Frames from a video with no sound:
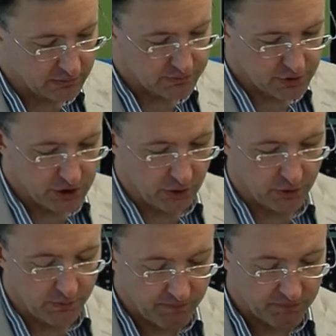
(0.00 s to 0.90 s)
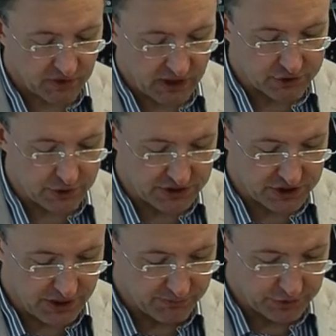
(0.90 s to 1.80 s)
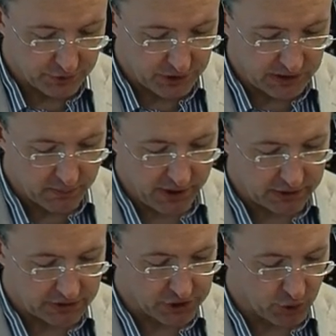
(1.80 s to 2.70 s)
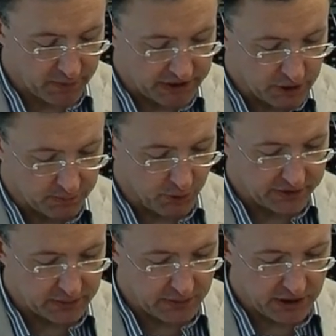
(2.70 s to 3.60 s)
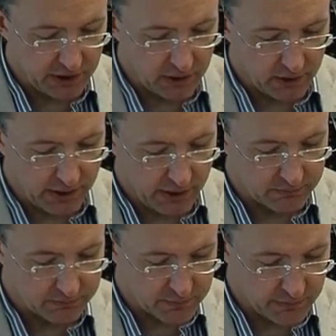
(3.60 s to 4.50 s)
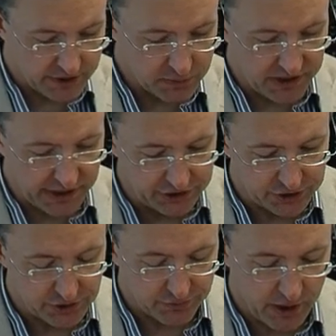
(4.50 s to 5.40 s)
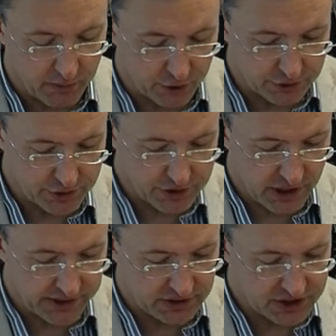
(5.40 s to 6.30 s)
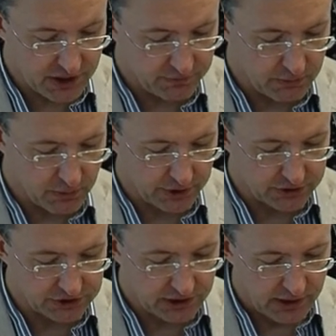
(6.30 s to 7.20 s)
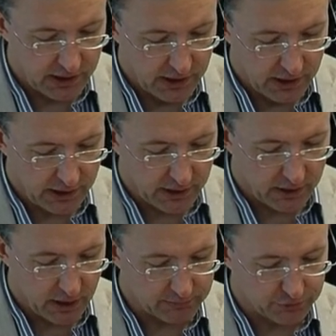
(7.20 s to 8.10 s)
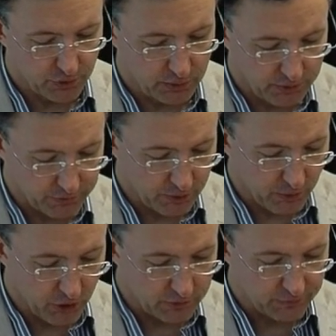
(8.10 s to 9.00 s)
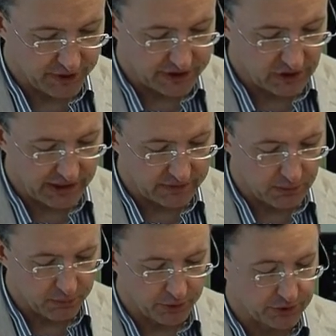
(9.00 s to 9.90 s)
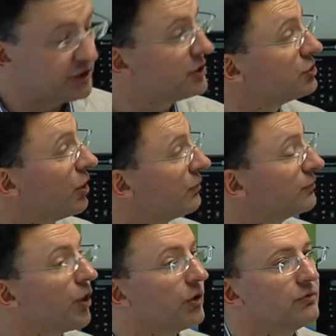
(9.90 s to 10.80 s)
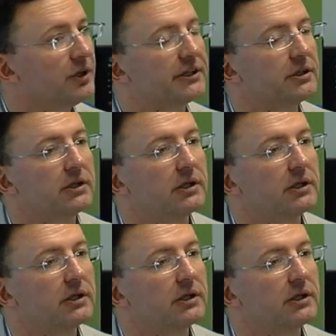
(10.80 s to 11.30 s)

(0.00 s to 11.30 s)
So this is something to think about. She all makes the point that many explanations of how modern societies have emerged comes from conflict and the processes of conflict.